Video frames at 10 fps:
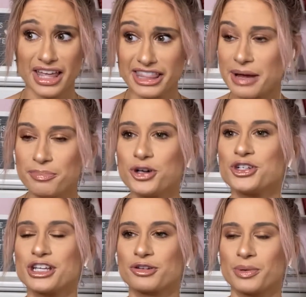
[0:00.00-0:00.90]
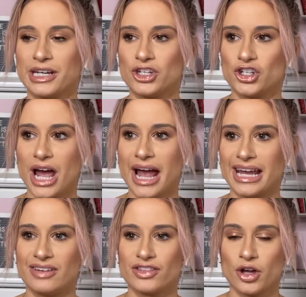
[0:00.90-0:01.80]
them pushing through each
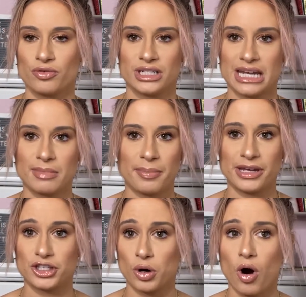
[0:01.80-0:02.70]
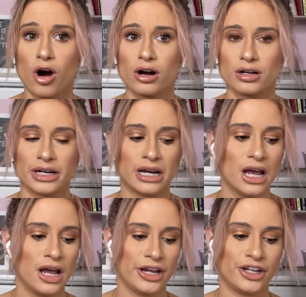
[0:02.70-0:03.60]
day, even though the day might be so hard, and
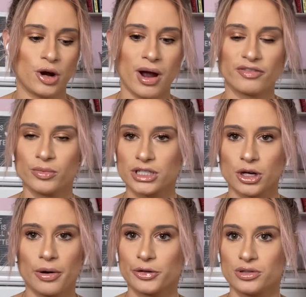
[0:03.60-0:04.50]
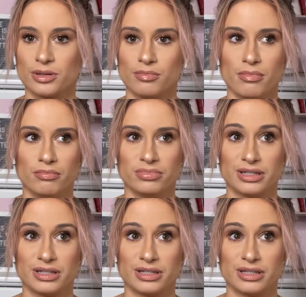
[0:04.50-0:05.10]
everyone's going through some